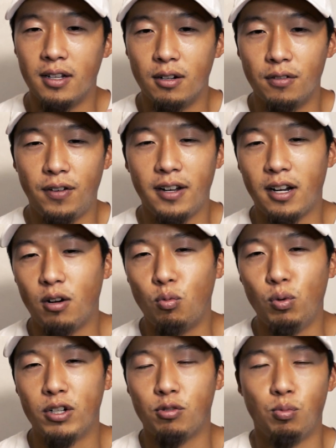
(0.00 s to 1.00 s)
find out
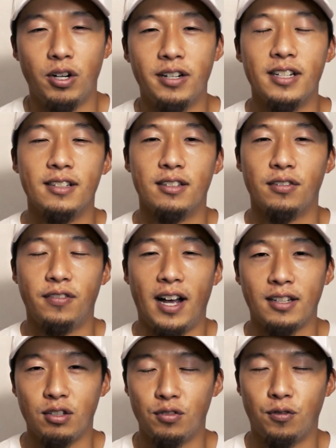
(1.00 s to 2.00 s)
which one is the
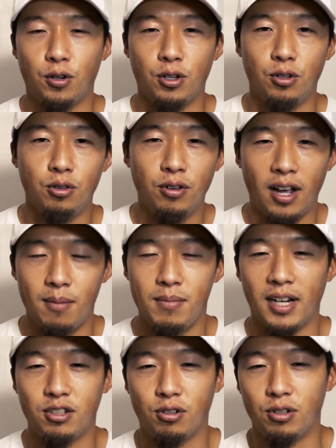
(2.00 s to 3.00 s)
fastest for you and
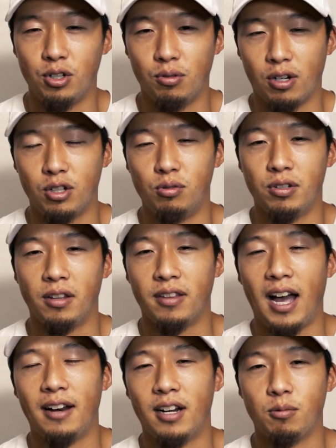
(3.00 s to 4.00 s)
make sure you are using
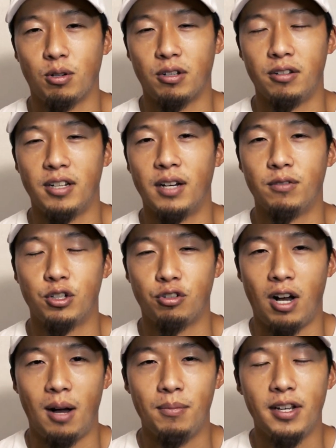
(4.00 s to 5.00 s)
that network the day of a
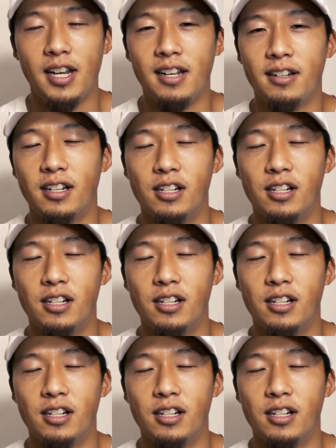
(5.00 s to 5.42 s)
drop. In